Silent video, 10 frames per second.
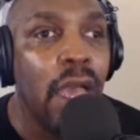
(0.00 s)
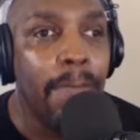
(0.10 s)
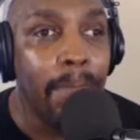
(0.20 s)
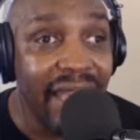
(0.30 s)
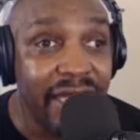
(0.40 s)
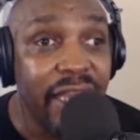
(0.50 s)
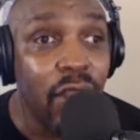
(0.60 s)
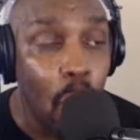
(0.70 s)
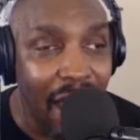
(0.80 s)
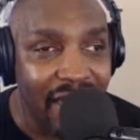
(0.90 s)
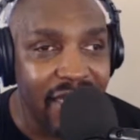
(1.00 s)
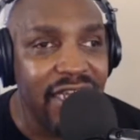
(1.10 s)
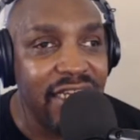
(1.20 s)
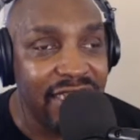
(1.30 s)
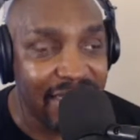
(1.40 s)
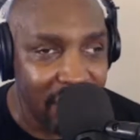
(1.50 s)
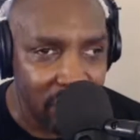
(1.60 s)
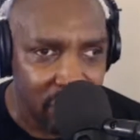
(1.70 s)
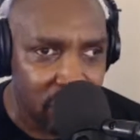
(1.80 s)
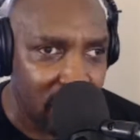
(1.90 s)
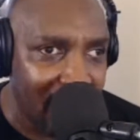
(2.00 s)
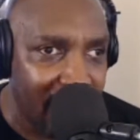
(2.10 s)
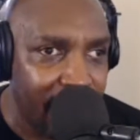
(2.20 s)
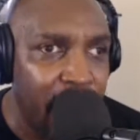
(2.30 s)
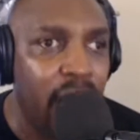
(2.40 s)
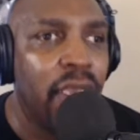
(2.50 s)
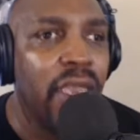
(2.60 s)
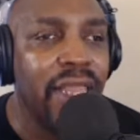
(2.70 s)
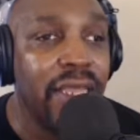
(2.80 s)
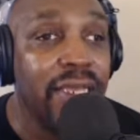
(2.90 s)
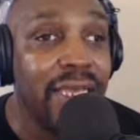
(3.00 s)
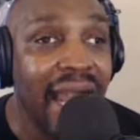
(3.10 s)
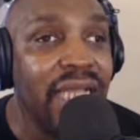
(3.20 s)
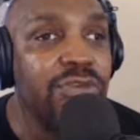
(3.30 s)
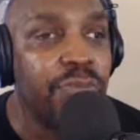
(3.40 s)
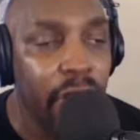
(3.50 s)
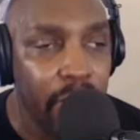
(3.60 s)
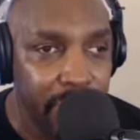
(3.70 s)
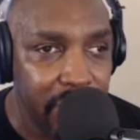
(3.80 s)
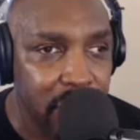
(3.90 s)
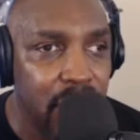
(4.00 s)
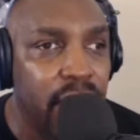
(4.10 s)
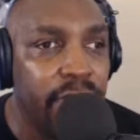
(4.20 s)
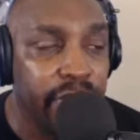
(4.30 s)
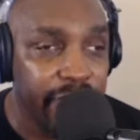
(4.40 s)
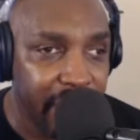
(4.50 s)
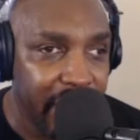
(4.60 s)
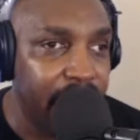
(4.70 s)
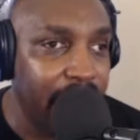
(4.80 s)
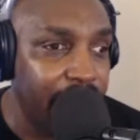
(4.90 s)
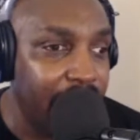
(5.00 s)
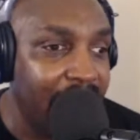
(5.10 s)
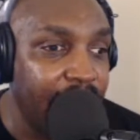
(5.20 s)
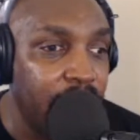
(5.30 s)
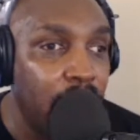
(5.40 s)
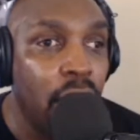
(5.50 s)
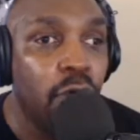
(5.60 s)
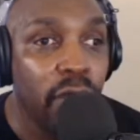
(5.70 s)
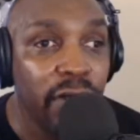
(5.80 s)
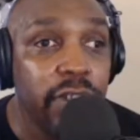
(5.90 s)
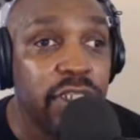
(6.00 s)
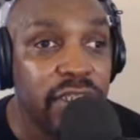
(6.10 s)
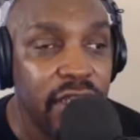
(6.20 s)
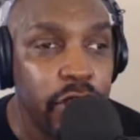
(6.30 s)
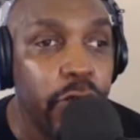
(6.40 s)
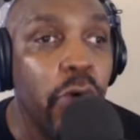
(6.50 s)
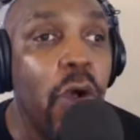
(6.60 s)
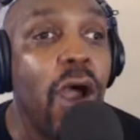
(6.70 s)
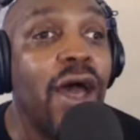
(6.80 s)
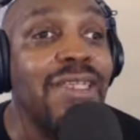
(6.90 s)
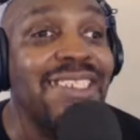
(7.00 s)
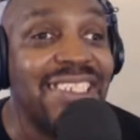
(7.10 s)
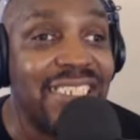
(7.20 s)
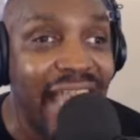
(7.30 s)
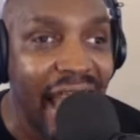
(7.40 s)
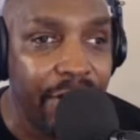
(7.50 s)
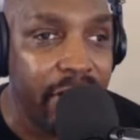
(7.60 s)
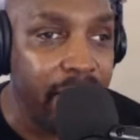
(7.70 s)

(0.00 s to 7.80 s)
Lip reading: Make a quality decision today and let God's purpose prevail in your life. We will see you on Saturday